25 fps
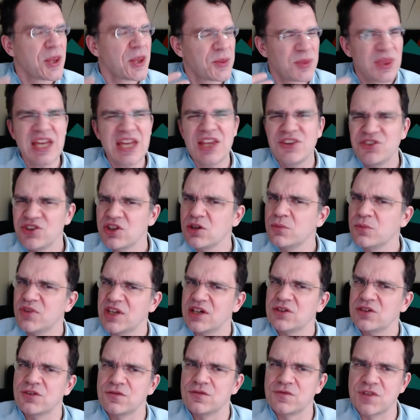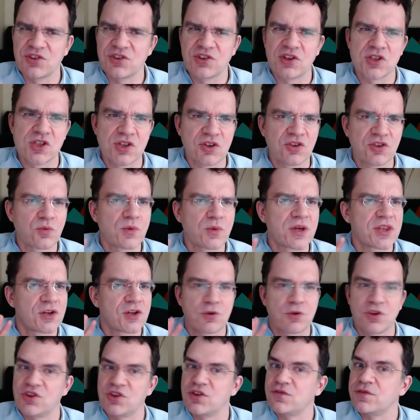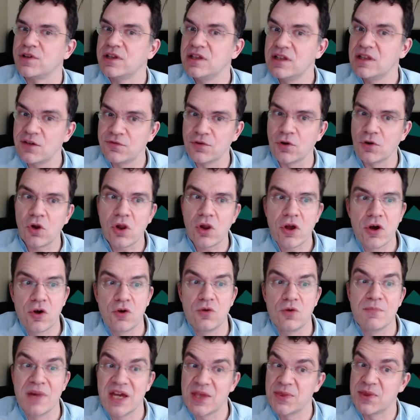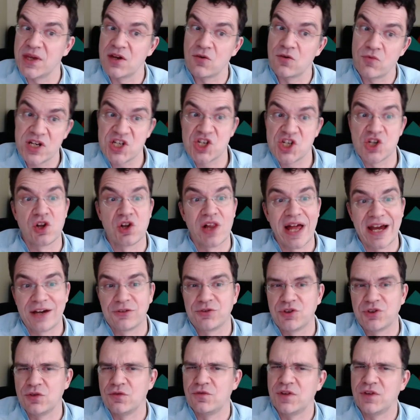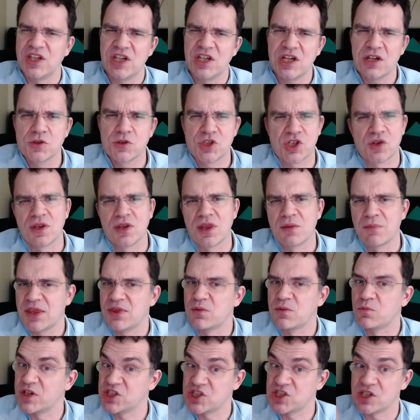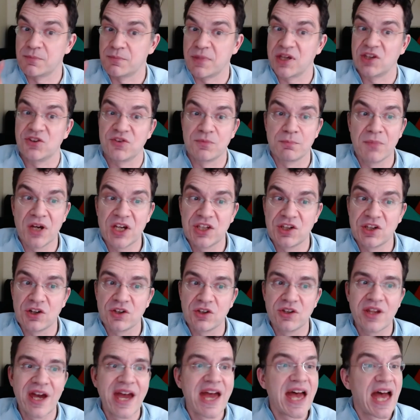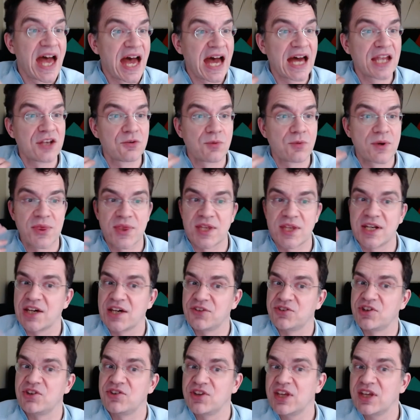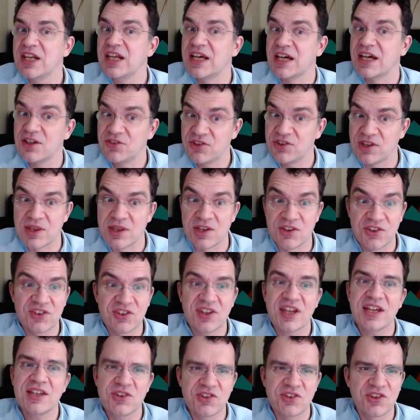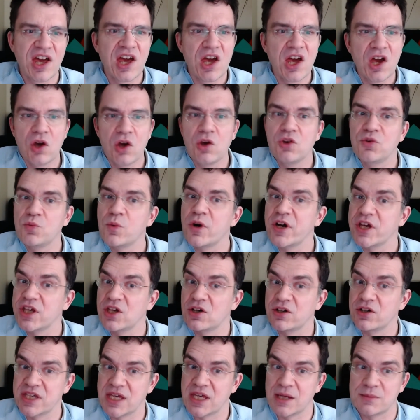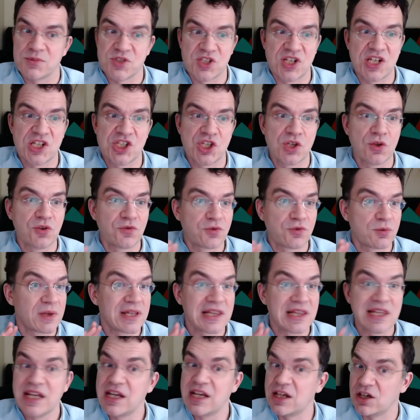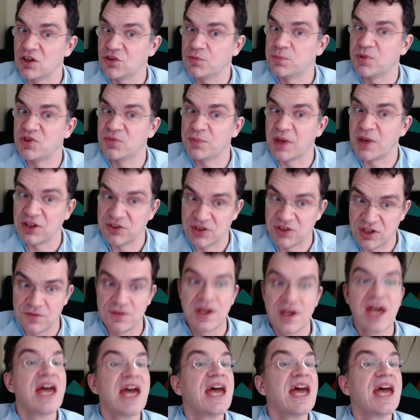This comes out of discussions with Christopher Lovell, who made the original how-to video showing the method which I based mine on, and with Thanasis Kineas in the States, who's working on caption issues from a Linux perspective.